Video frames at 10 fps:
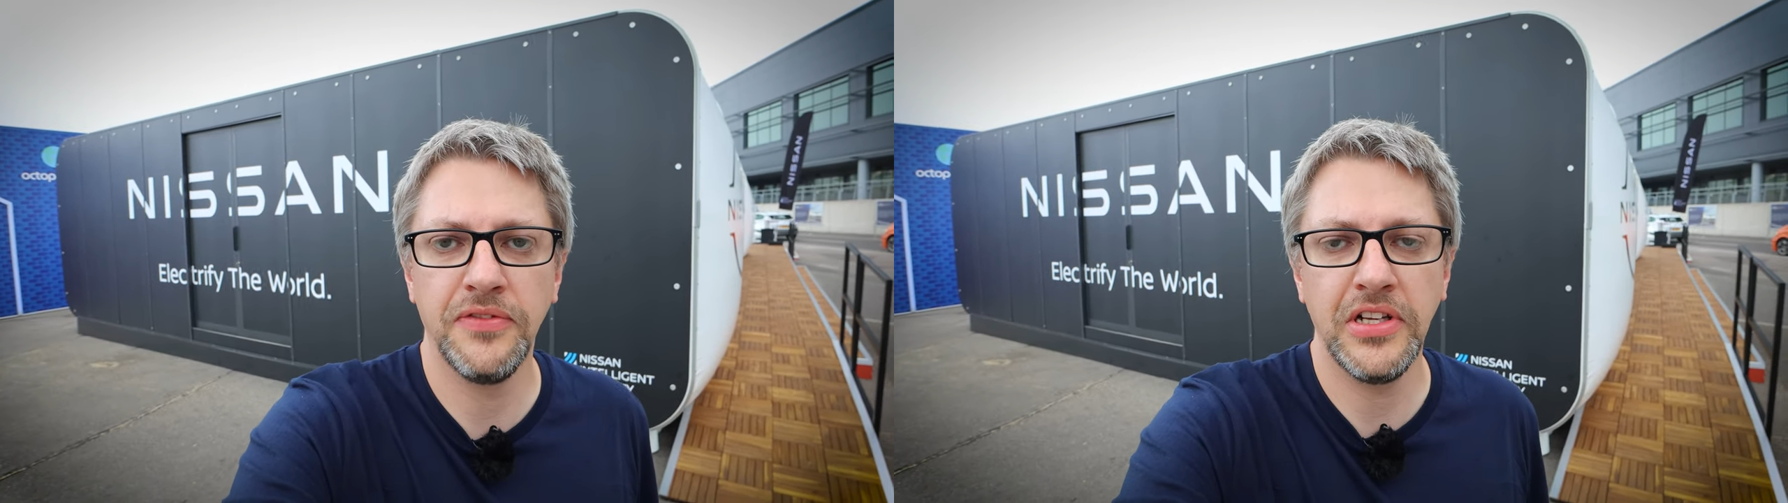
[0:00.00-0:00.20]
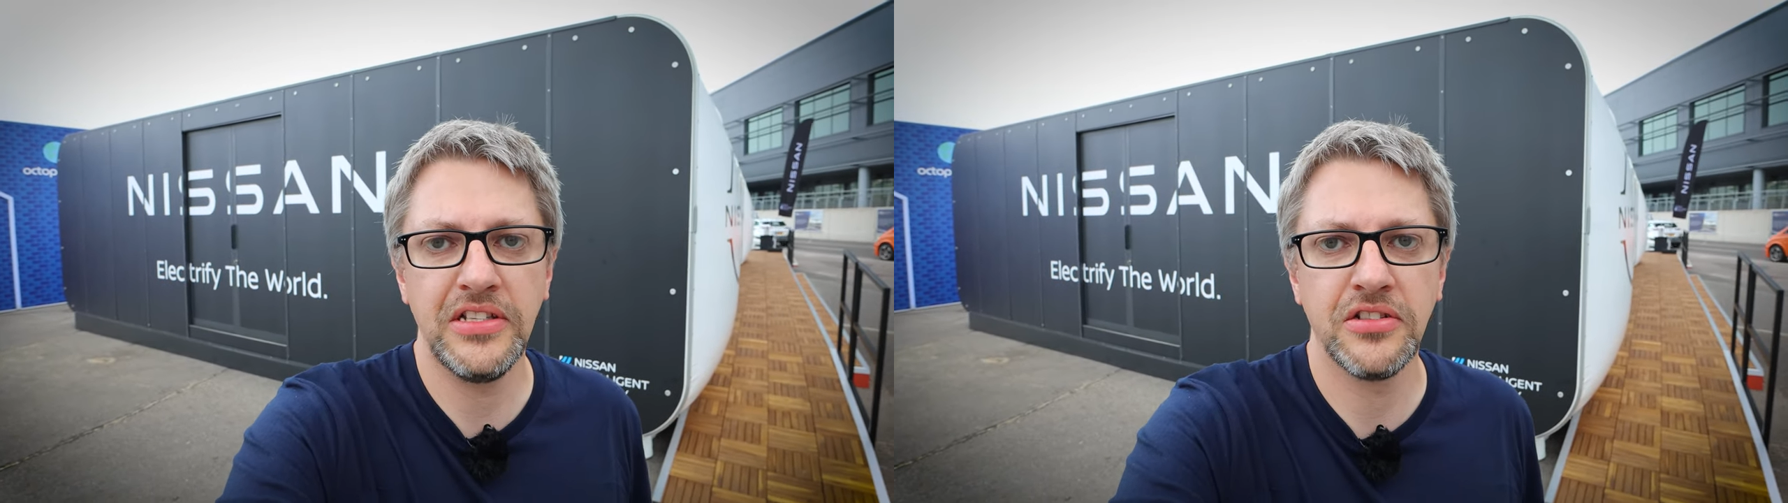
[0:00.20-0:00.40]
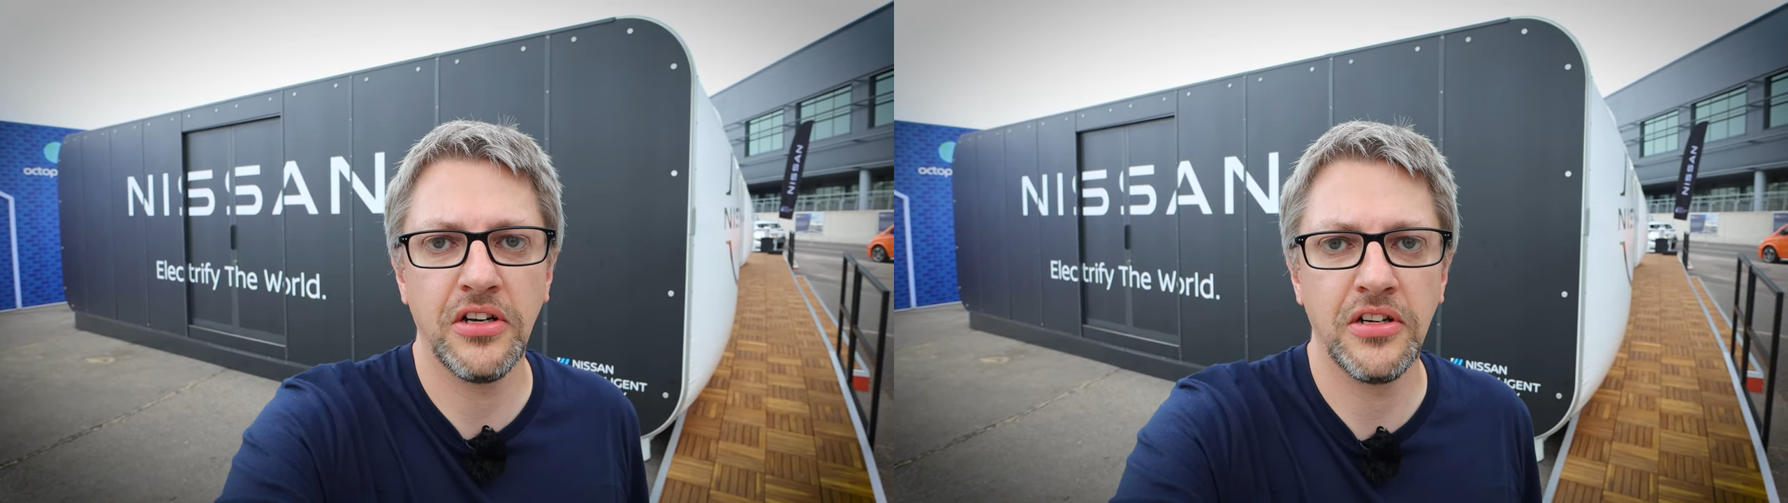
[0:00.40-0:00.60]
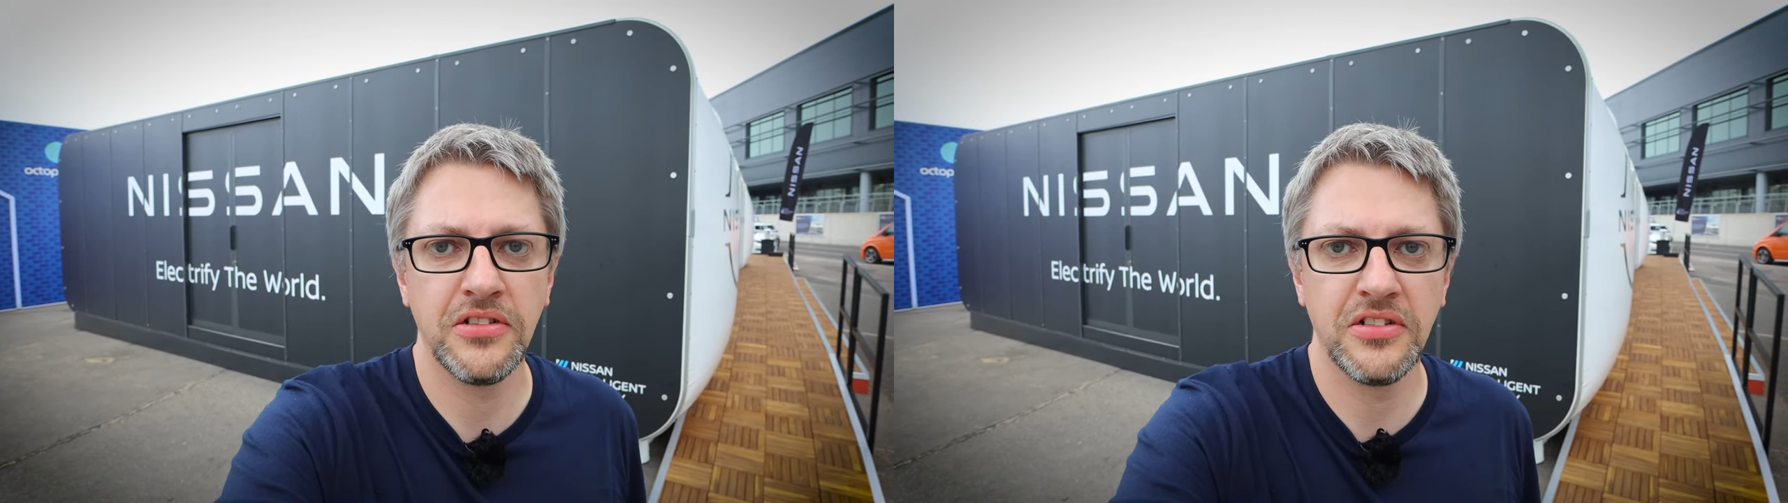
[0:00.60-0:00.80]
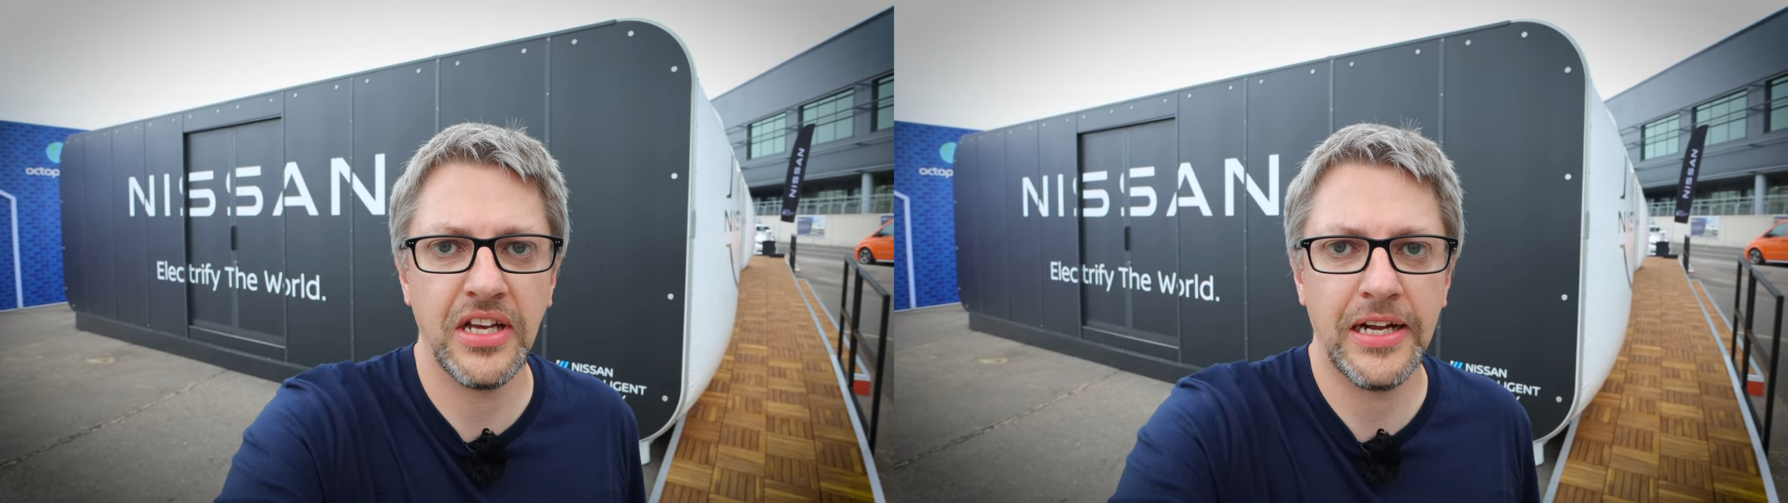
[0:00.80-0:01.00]
Fully
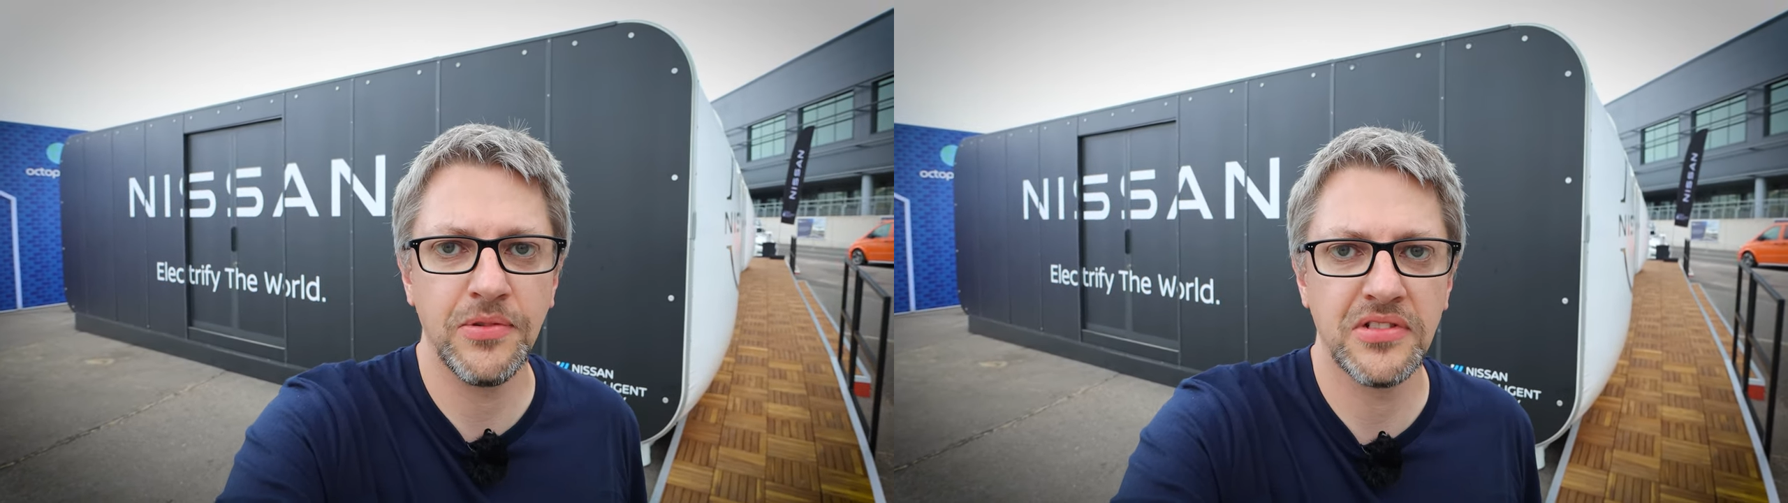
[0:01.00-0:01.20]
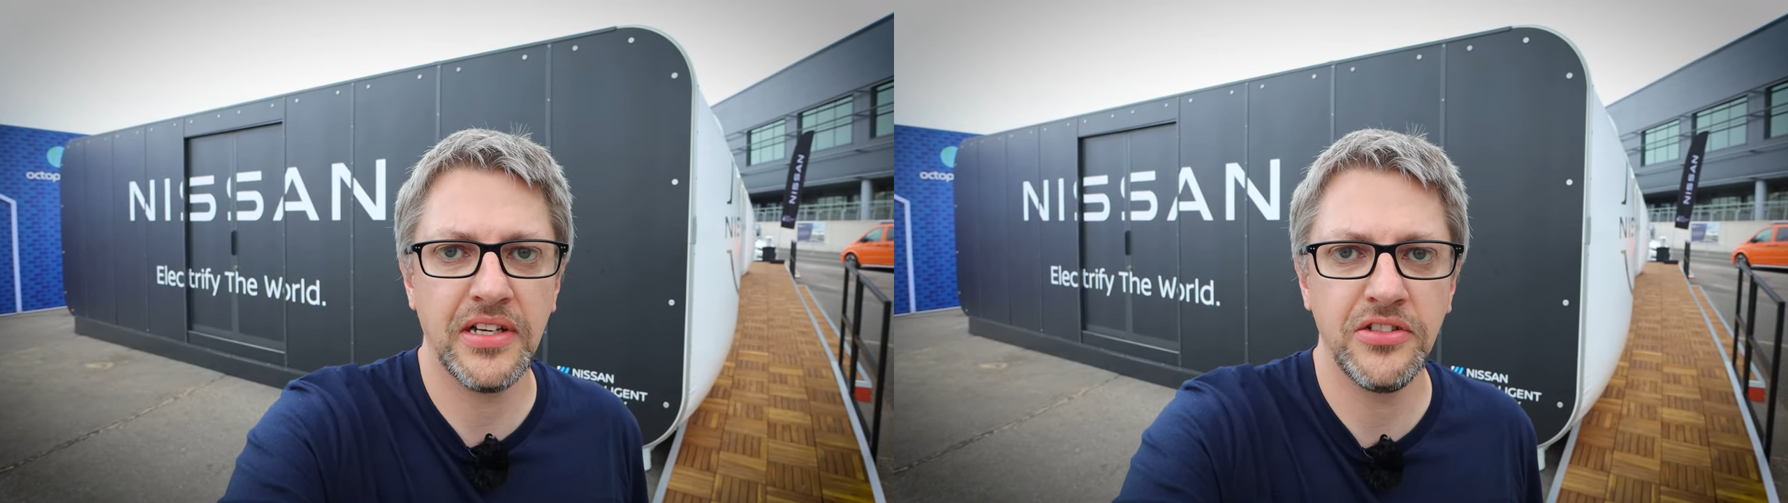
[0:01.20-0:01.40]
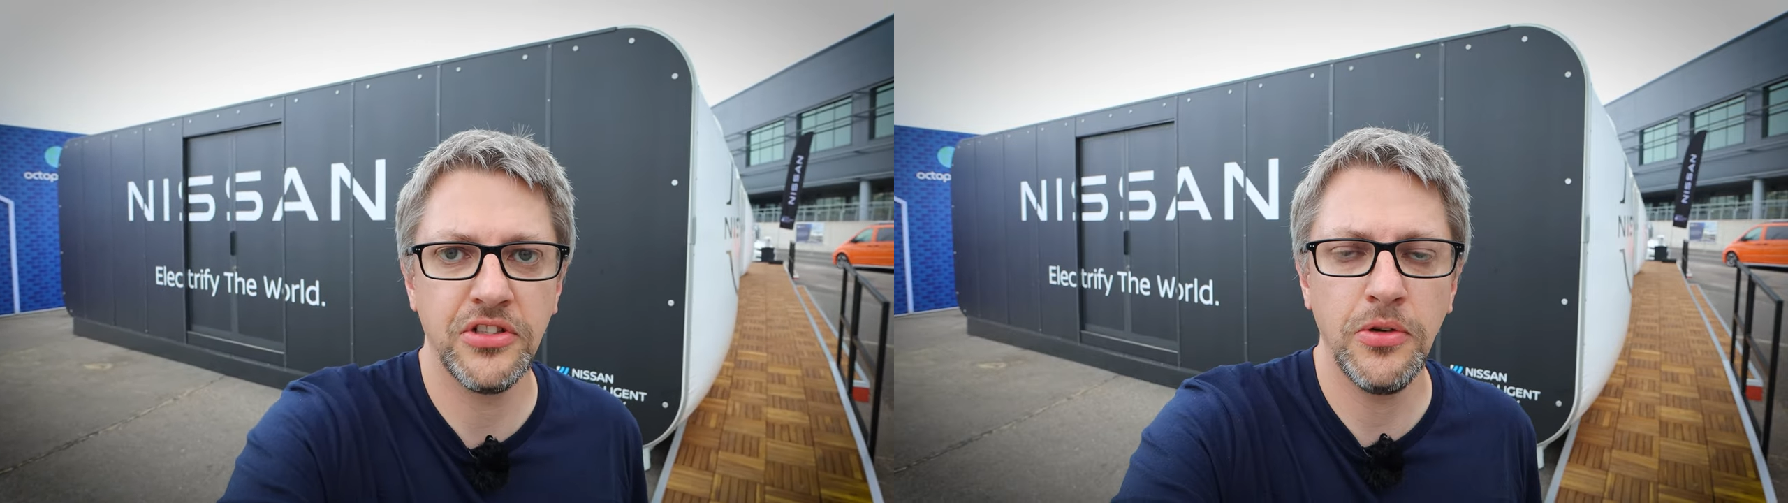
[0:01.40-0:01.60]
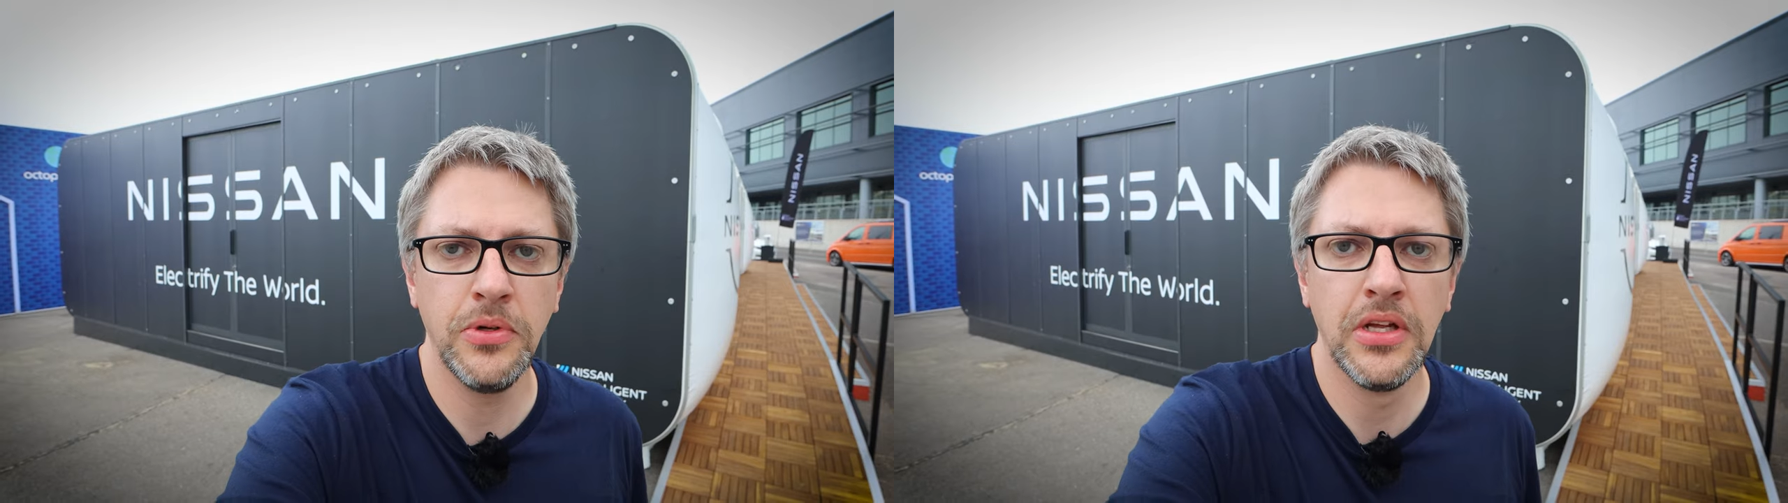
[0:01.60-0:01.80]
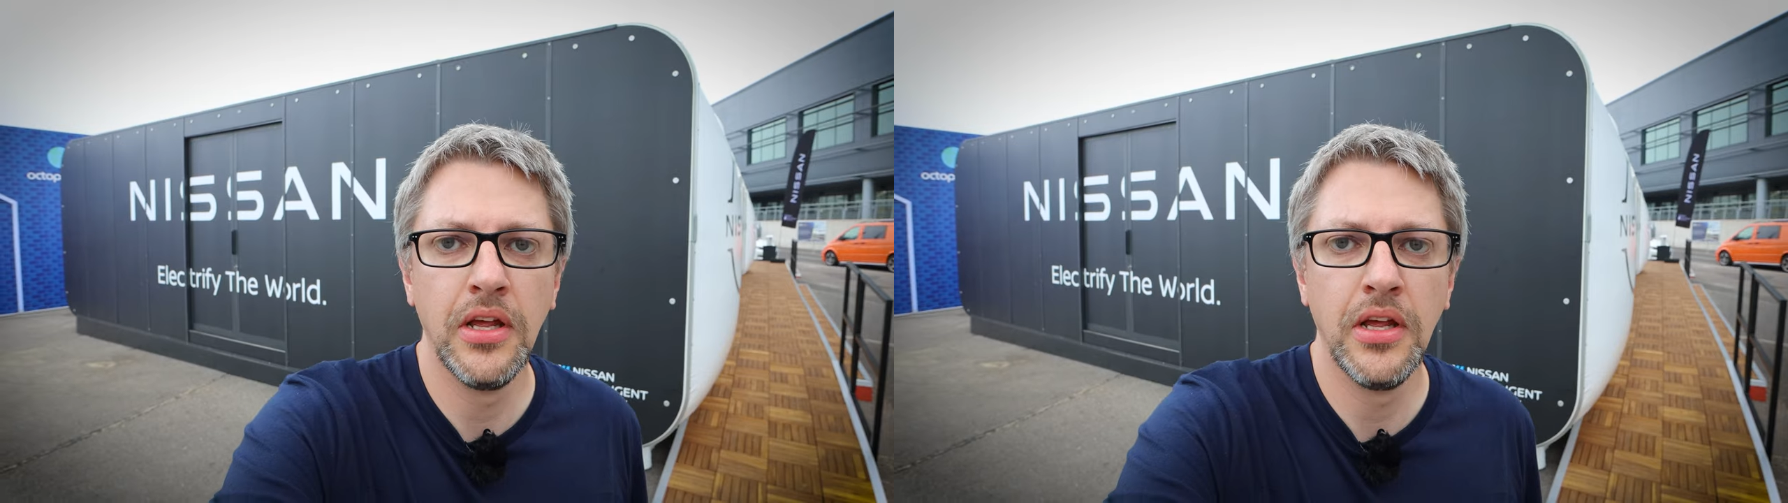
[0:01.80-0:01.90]
Charged Outside Show.